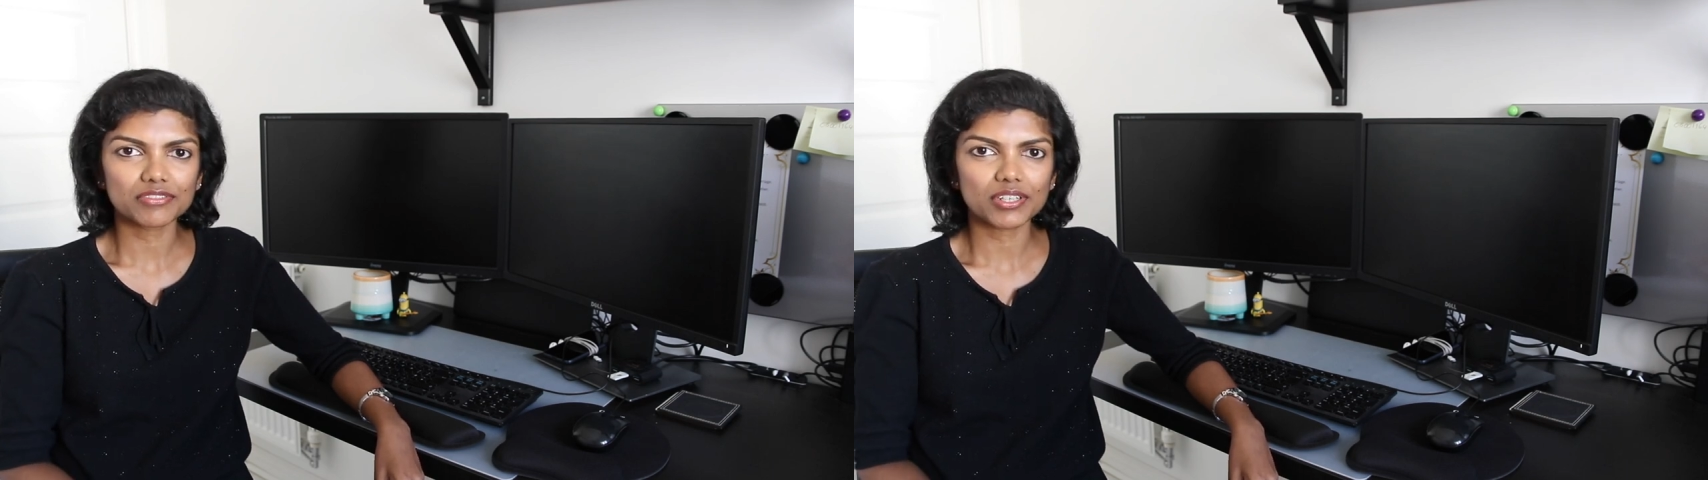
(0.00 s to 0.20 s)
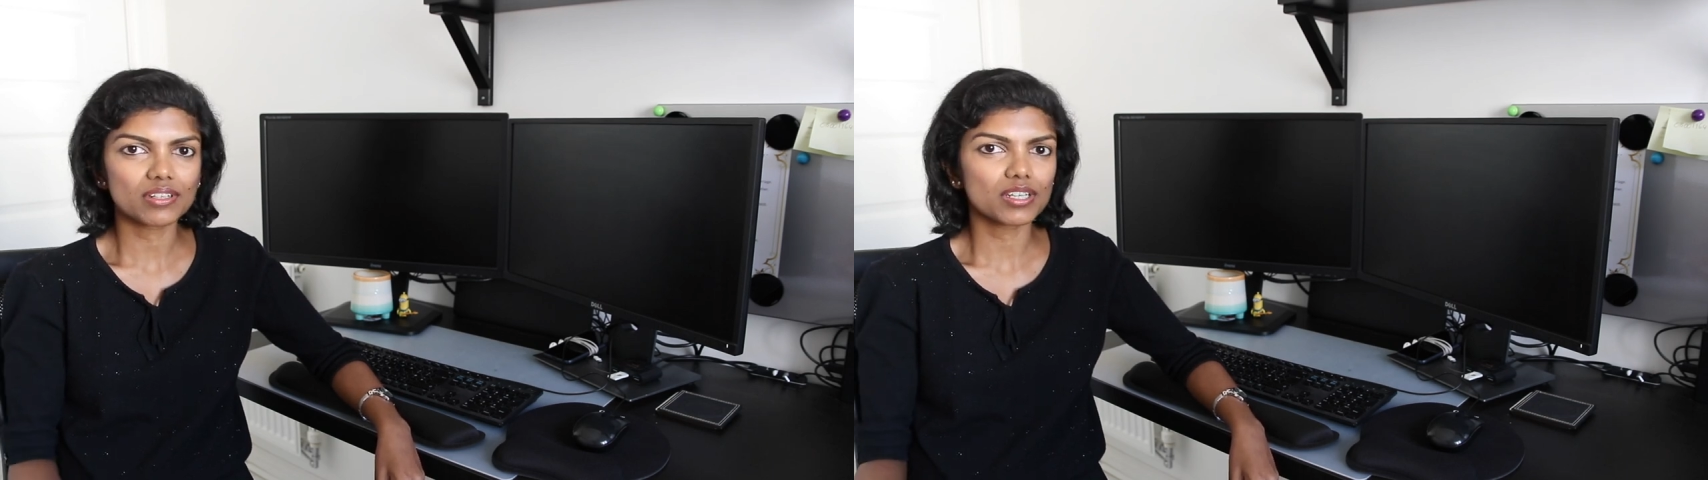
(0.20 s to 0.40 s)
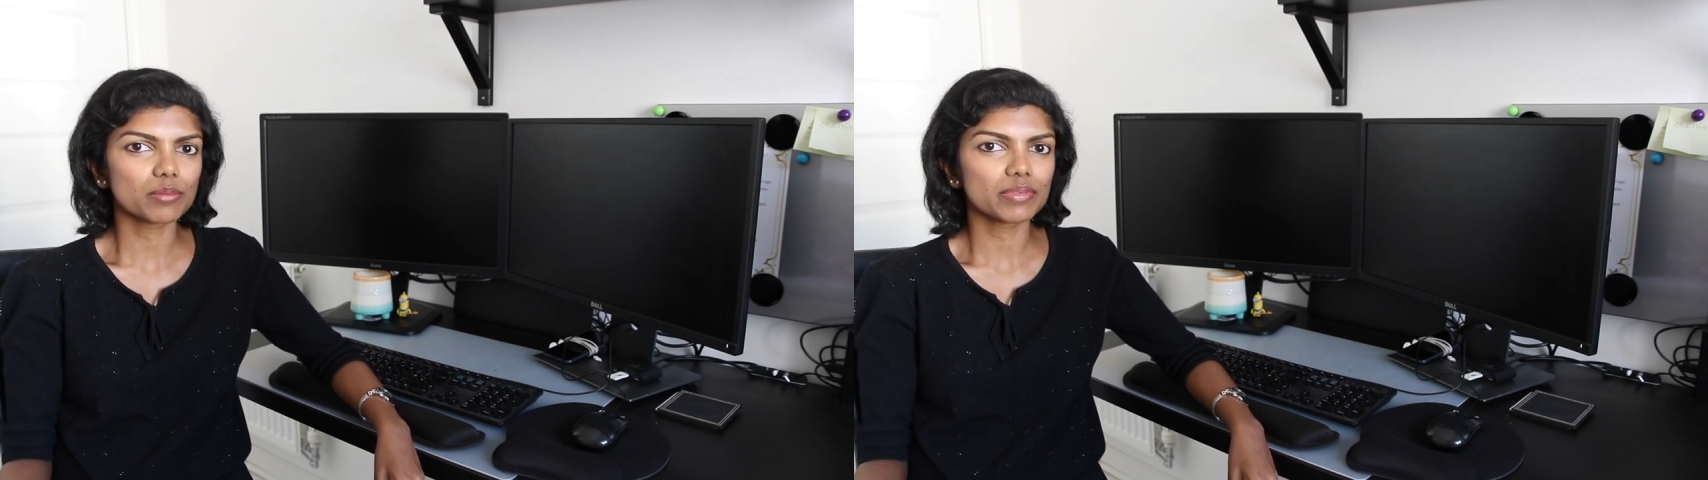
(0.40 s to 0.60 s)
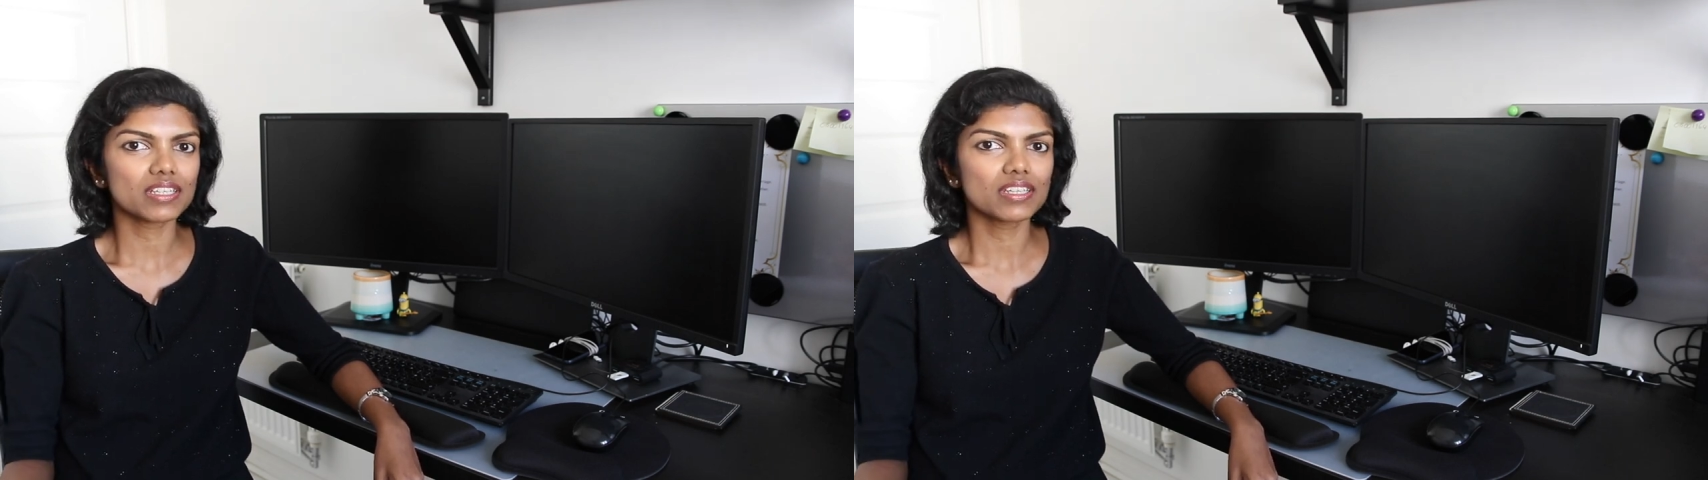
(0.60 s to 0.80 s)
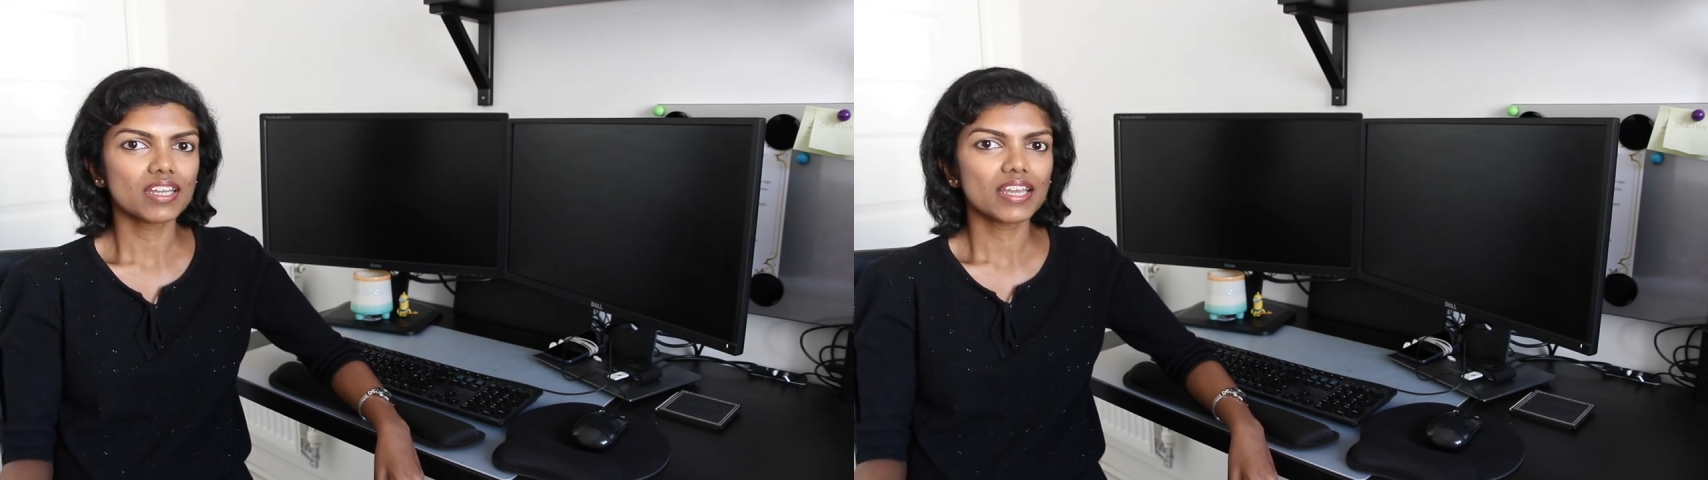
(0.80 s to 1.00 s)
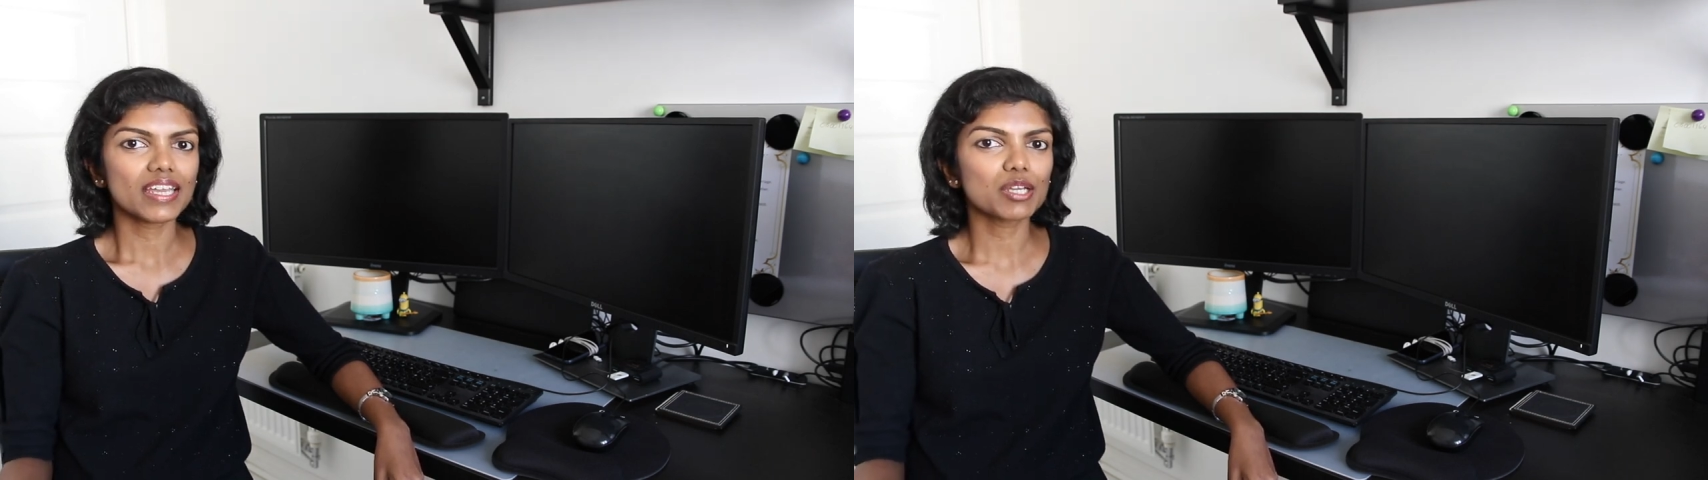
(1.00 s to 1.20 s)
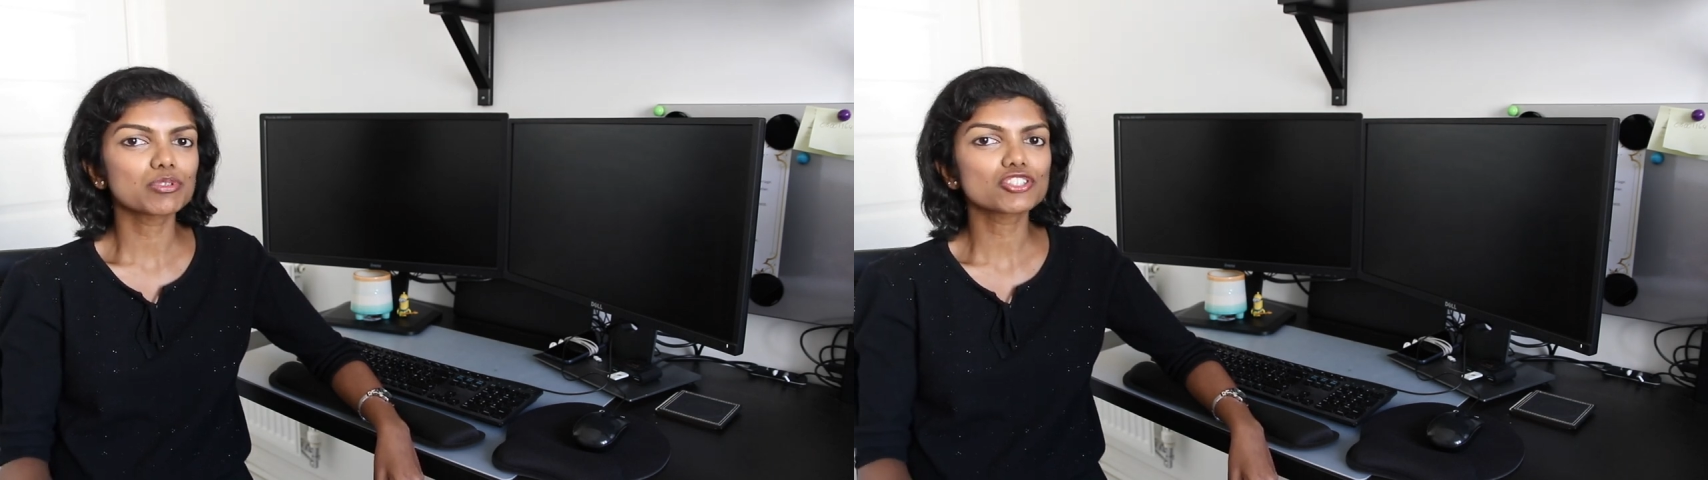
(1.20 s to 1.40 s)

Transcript: You're not going to be able